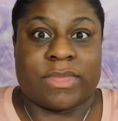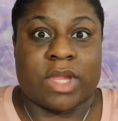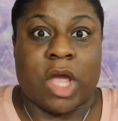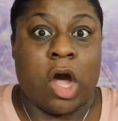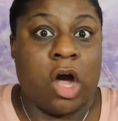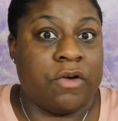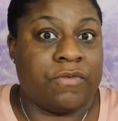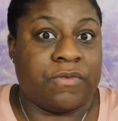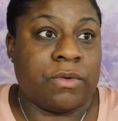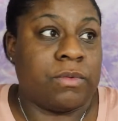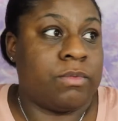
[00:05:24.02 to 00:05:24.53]

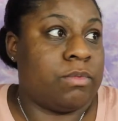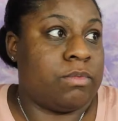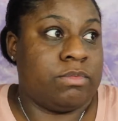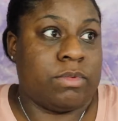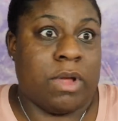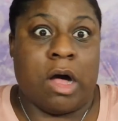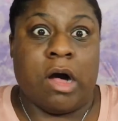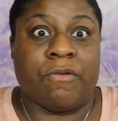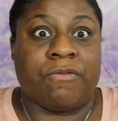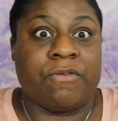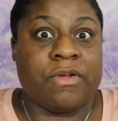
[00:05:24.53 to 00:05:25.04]

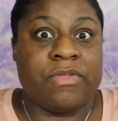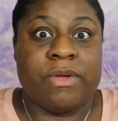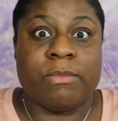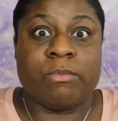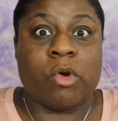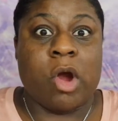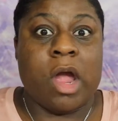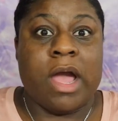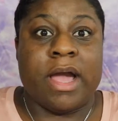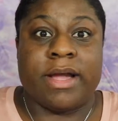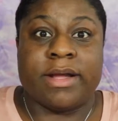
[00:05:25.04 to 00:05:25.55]
offering
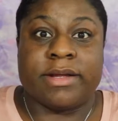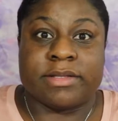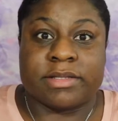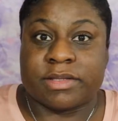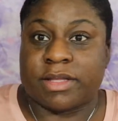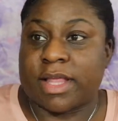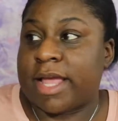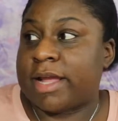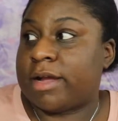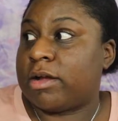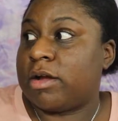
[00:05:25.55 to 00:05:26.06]
them rides.
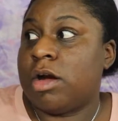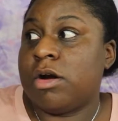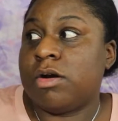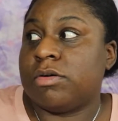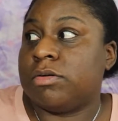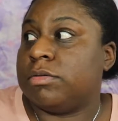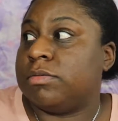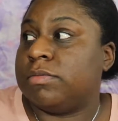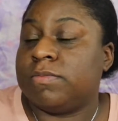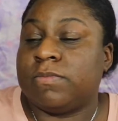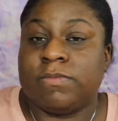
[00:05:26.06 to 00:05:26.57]
Like,
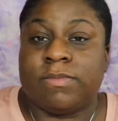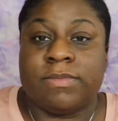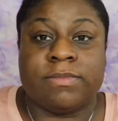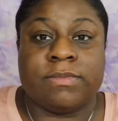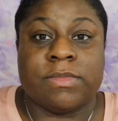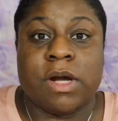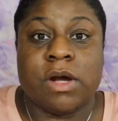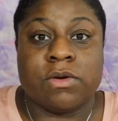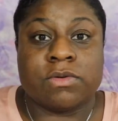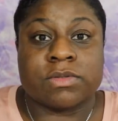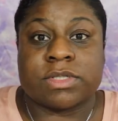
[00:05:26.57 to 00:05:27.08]
oh,
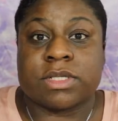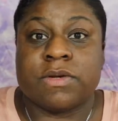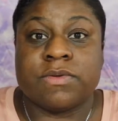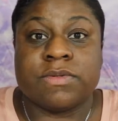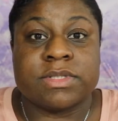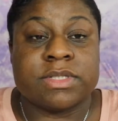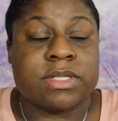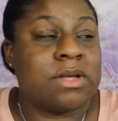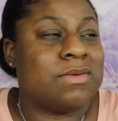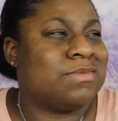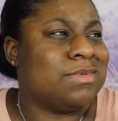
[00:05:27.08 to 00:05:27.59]
so
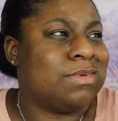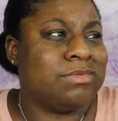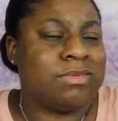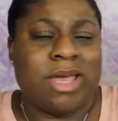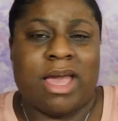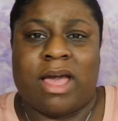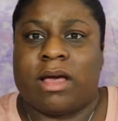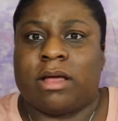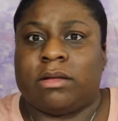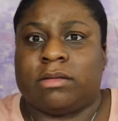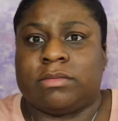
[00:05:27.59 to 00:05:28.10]
and so,
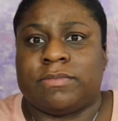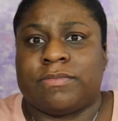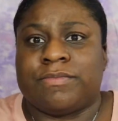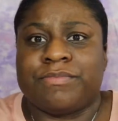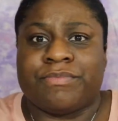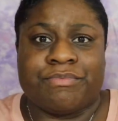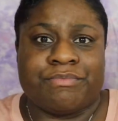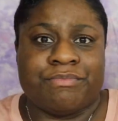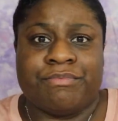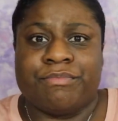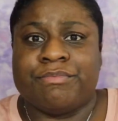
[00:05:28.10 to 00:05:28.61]
yeah,
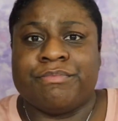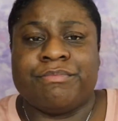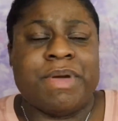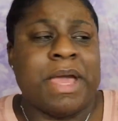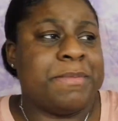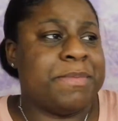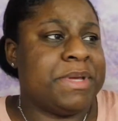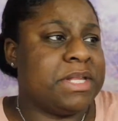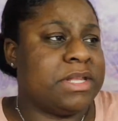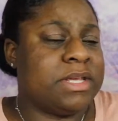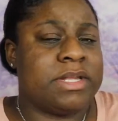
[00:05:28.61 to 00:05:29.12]

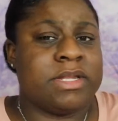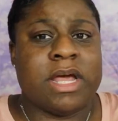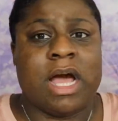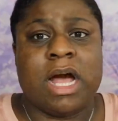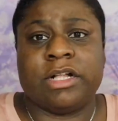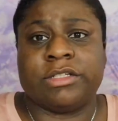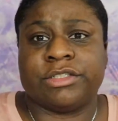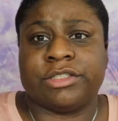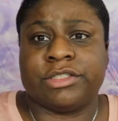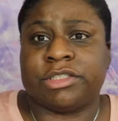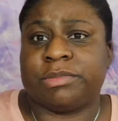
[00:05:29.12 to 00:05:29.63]
pay me
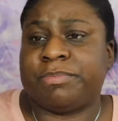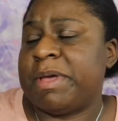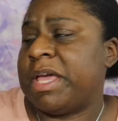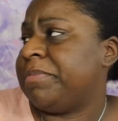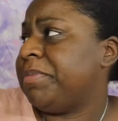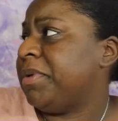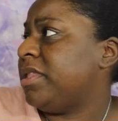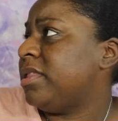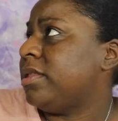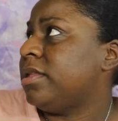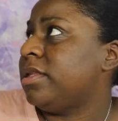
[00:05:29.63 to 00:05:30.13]
$10, pay
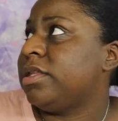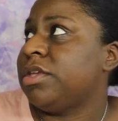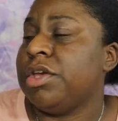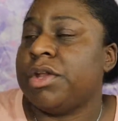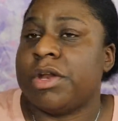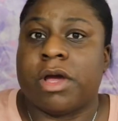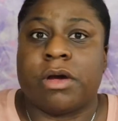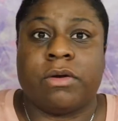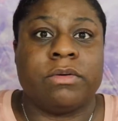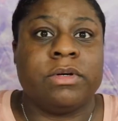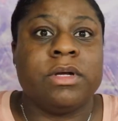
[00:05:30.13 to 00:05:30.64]
me, you
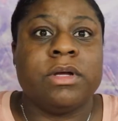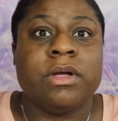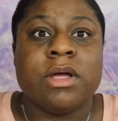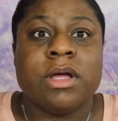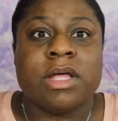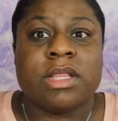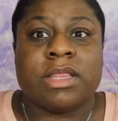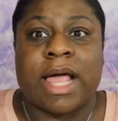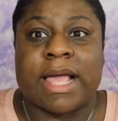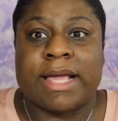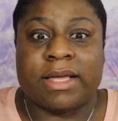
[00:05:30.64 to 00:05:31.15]
know.
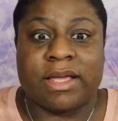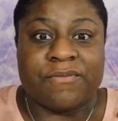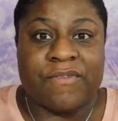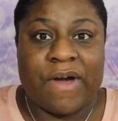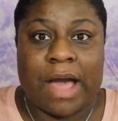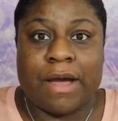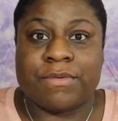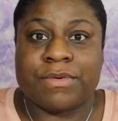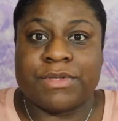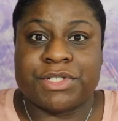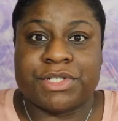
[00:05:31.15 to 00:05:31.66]
Like, if
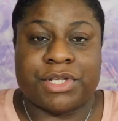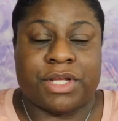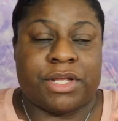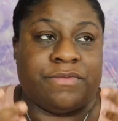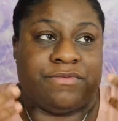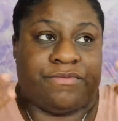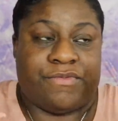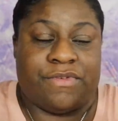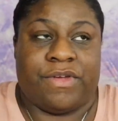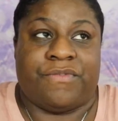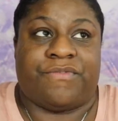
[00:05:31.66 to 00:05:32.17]
I
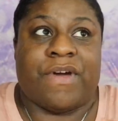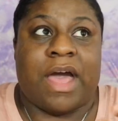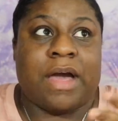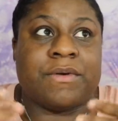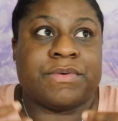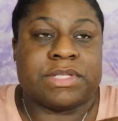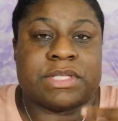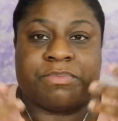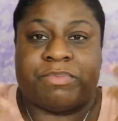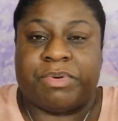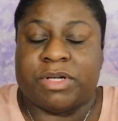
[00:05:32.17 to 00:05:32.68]

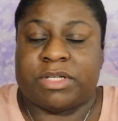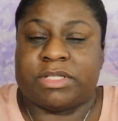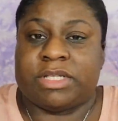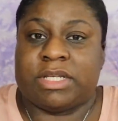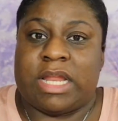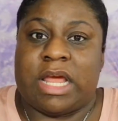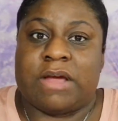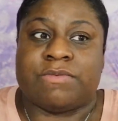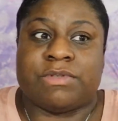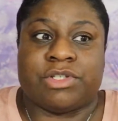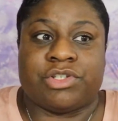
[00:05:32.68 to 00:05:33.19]
was a person
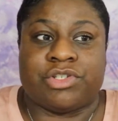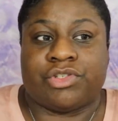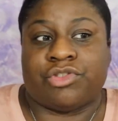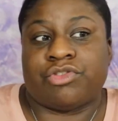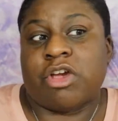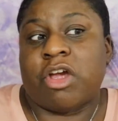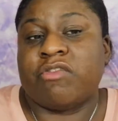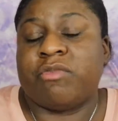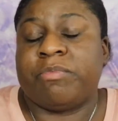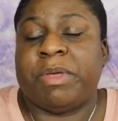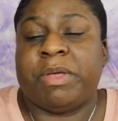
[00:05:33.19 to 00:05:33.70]
that was just
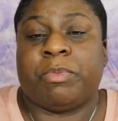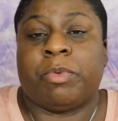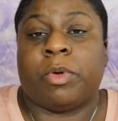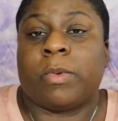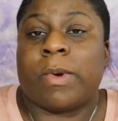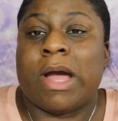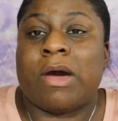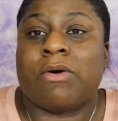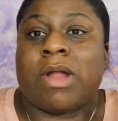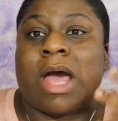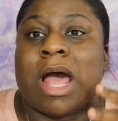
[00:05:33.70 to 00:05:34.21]
driving people
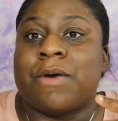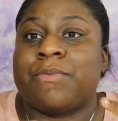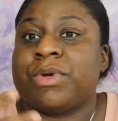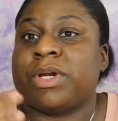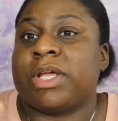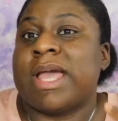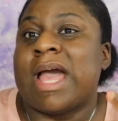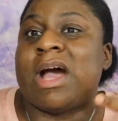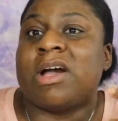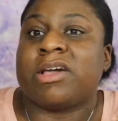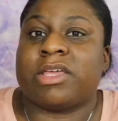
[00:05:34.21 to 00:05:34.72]
around, I would
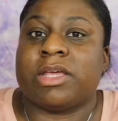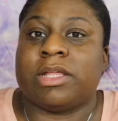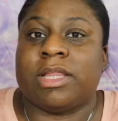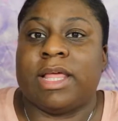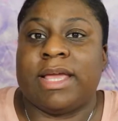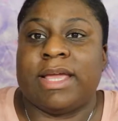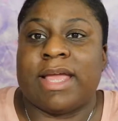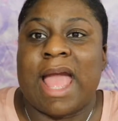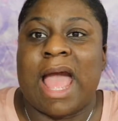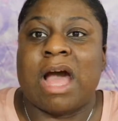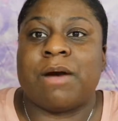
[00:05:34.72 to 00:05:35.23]

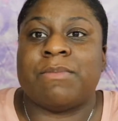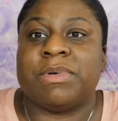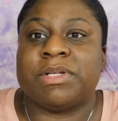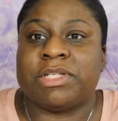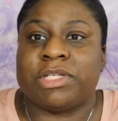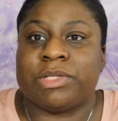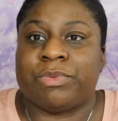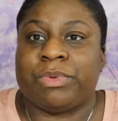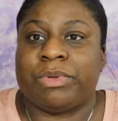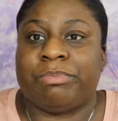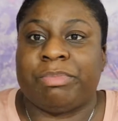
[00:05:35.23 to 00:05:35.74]
calculate how
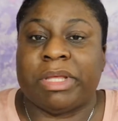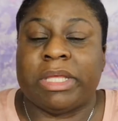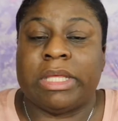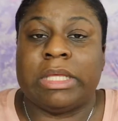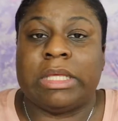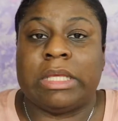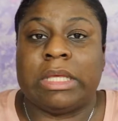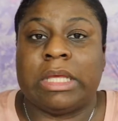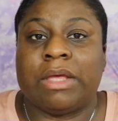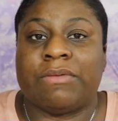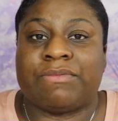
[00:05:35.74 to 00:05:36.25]
much it would
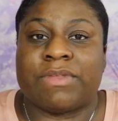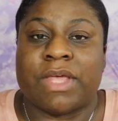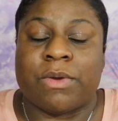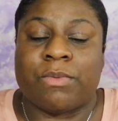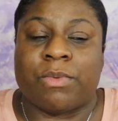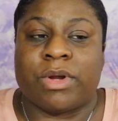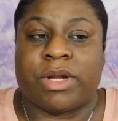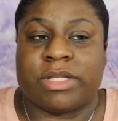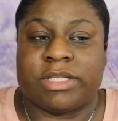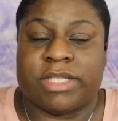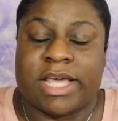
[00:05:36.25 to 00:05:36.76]
be if they
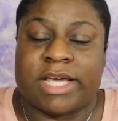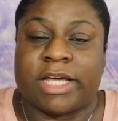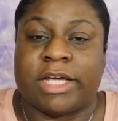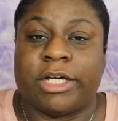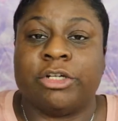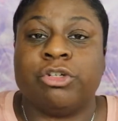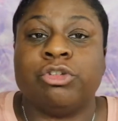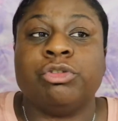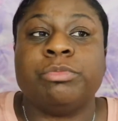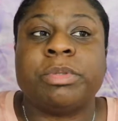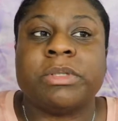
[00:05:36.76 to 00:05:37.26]
were to take an
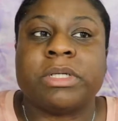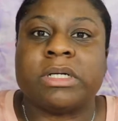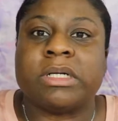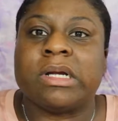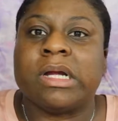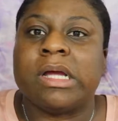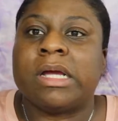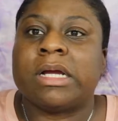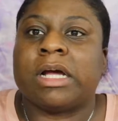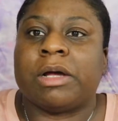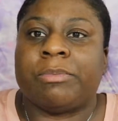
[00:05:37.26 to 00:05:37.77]

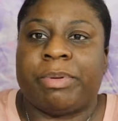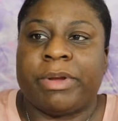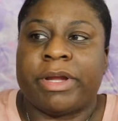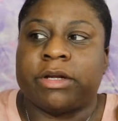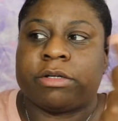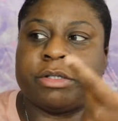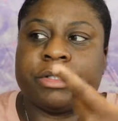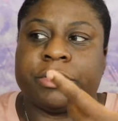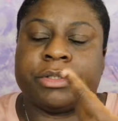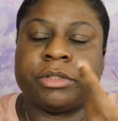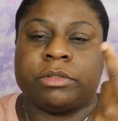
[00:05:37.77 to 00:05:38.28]
Uber
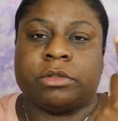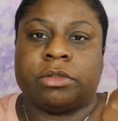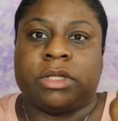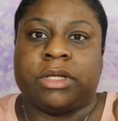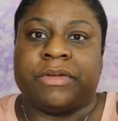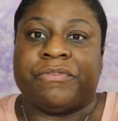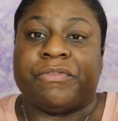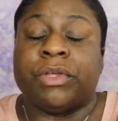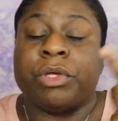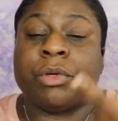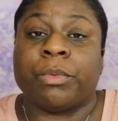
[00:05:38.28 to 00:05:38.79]
compared to
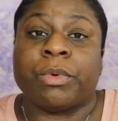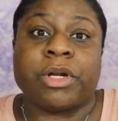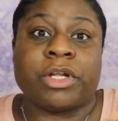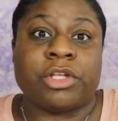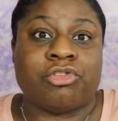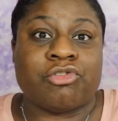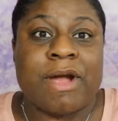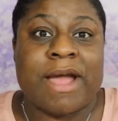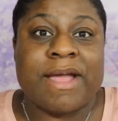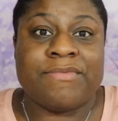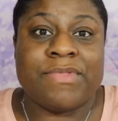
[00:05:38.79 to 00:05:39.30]
if you were to
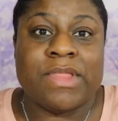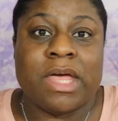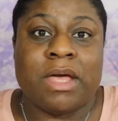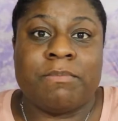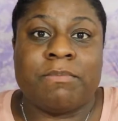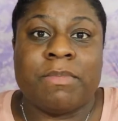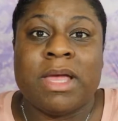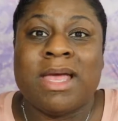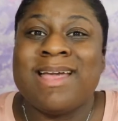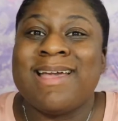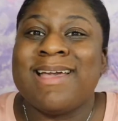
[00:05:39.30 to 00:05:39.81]
drive
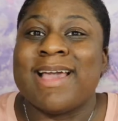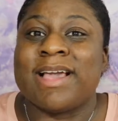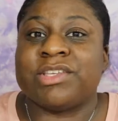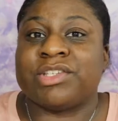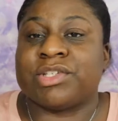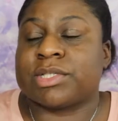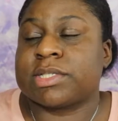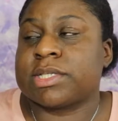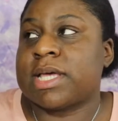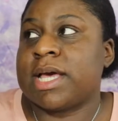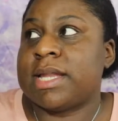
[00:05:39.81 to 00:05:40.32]
them, and
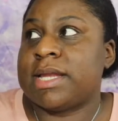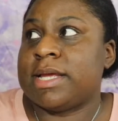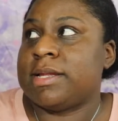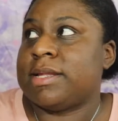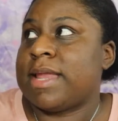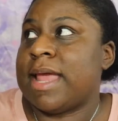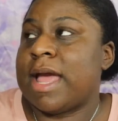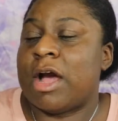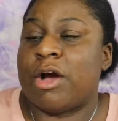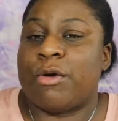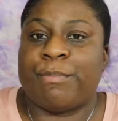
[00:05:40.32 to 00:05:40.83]
just cut it
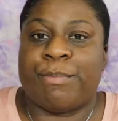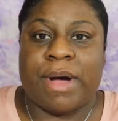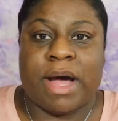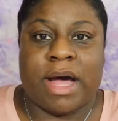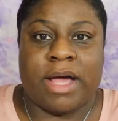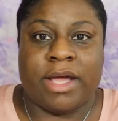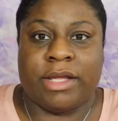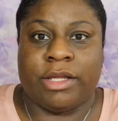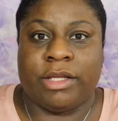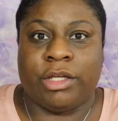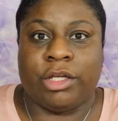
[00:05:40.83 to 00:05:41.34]
down
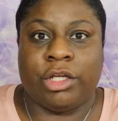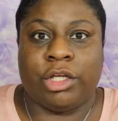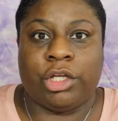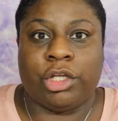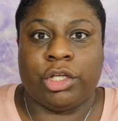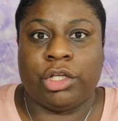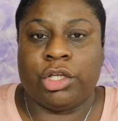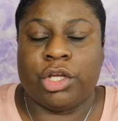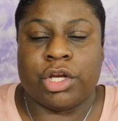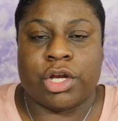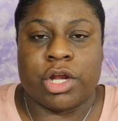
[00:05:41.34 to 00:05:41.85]
by,
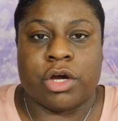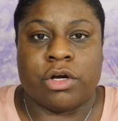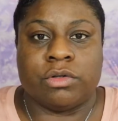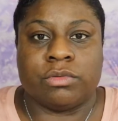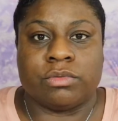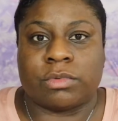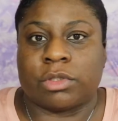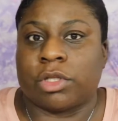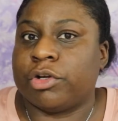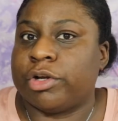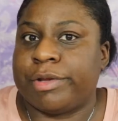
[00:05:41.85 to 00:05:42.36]
you
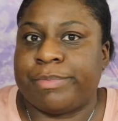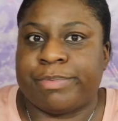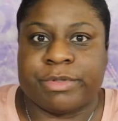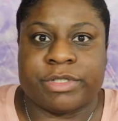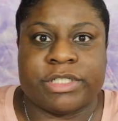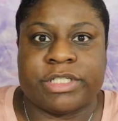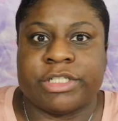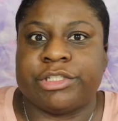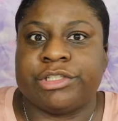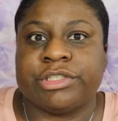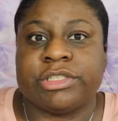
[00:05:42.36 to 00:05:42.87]
know,
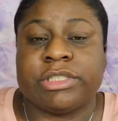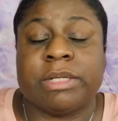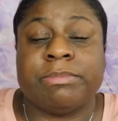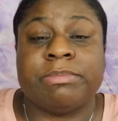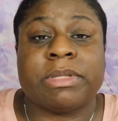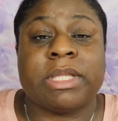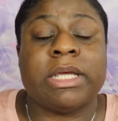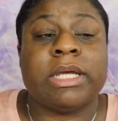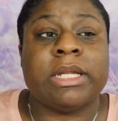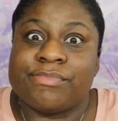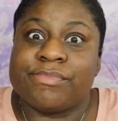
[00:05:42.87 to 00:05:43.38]
30% or
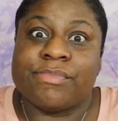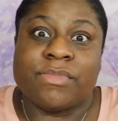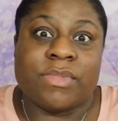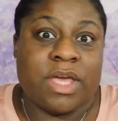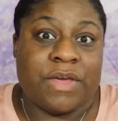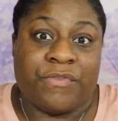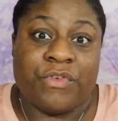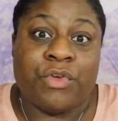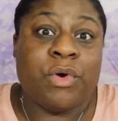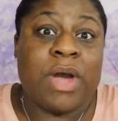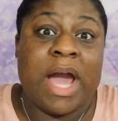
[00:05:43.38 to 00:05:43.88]
something.
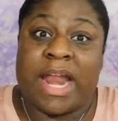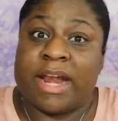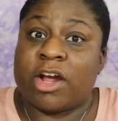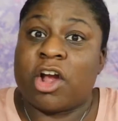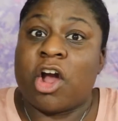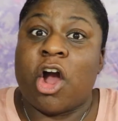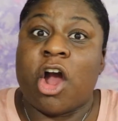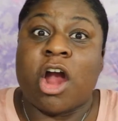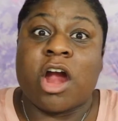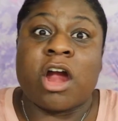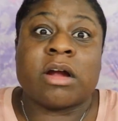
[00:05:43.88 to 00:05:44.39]
If you got a
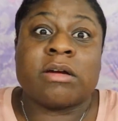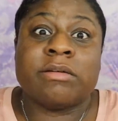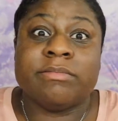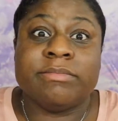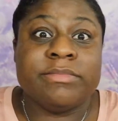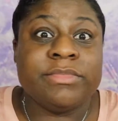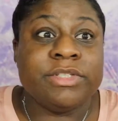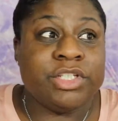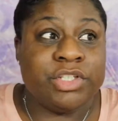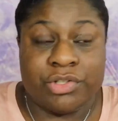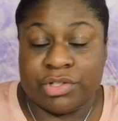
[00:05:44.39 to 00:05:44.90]
car,
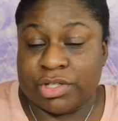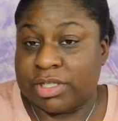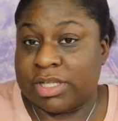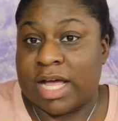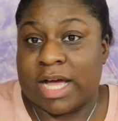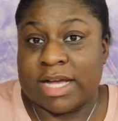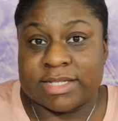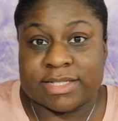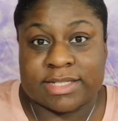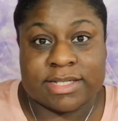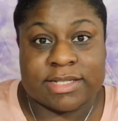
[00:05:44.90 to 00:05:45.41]

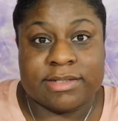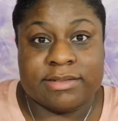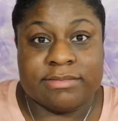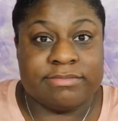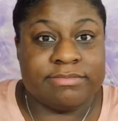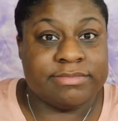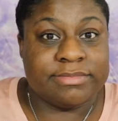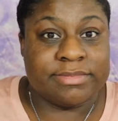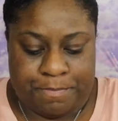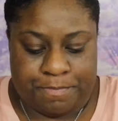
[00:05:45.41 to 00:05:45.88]
utilize it.